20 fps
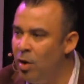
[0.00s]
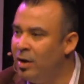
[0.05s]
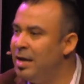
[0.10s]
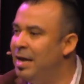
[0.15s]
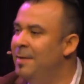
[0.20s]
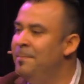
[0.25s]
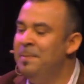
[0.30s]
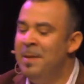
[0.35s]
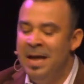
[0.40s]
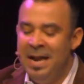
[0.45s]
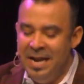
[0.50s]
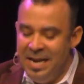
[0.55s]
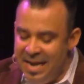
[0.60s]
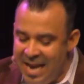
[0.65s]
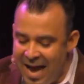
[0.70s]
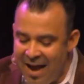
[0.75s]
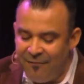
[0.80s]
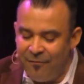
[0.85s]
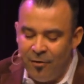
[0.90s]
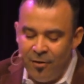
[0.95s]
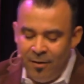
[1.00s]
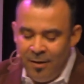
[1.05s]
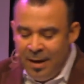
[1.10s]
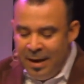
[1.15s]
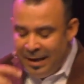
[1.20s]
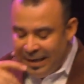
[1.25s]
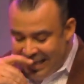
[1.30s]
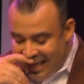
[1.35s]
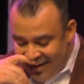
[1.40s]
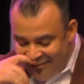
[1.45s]
working, never
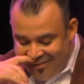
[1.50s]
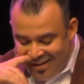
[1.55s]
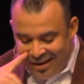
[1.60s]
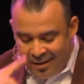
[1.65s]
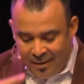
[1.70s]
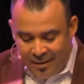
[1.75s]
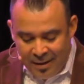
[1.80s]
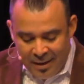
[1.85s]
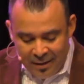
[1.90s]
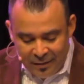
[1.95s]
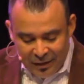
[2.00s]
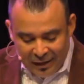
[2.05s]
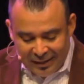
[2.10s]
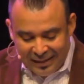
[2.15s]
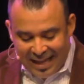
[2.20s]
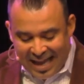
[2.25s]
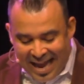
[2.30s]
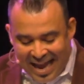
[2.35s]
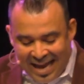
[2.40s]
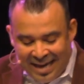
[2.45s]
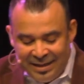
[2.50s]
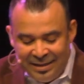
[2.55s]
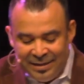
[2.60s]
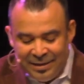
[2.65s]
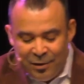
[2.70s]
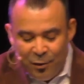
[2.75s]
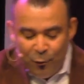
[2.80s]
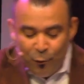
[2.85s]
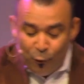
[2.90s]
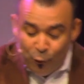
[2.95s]
giving the land
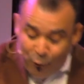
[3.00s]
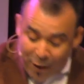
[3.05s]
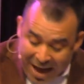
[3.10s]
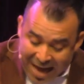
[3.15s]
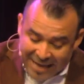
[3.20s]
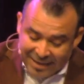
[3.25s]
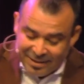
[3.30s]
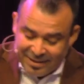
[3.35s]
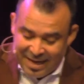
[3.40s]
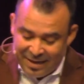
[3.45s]
rest.